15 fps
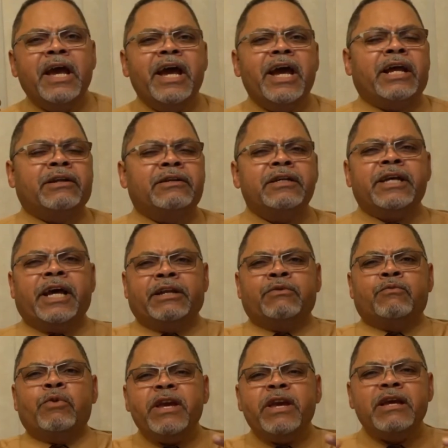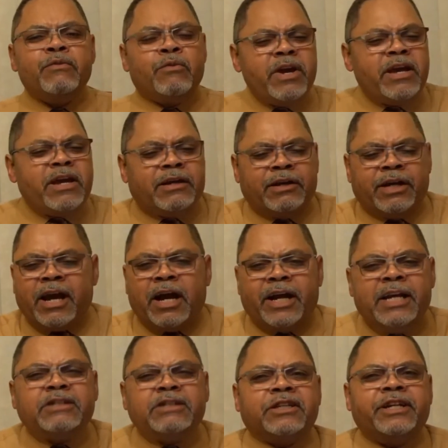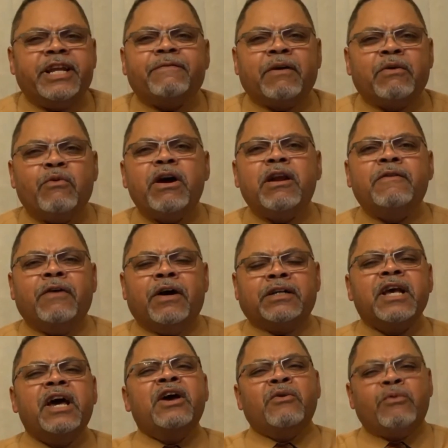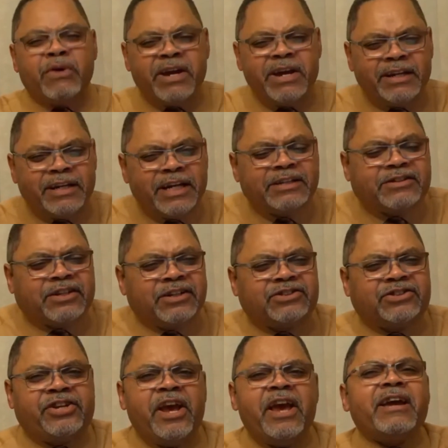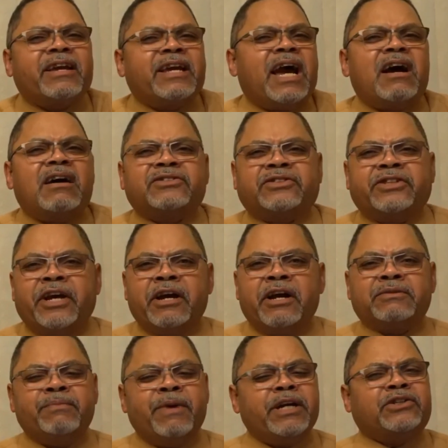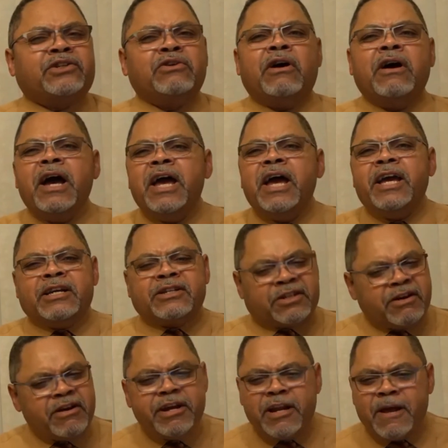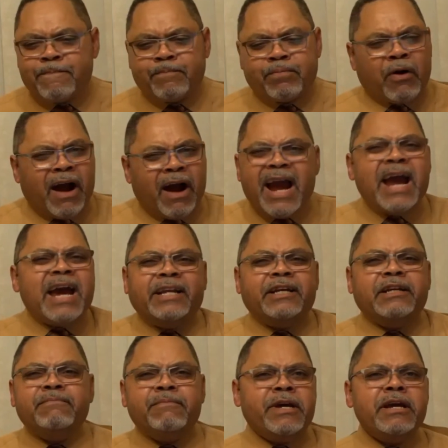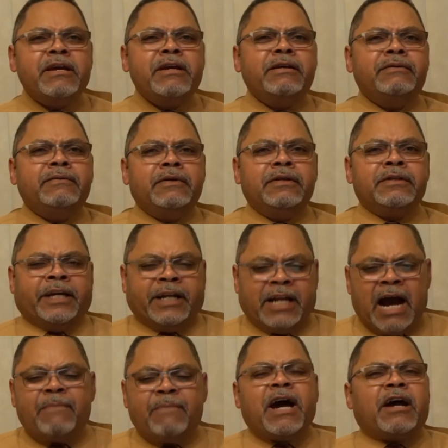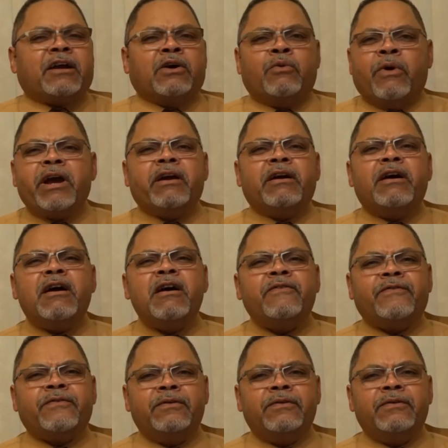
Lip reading: And we each and every one of us, we need to check ourselves, make sure, is there any pride in me that I'm not aware of?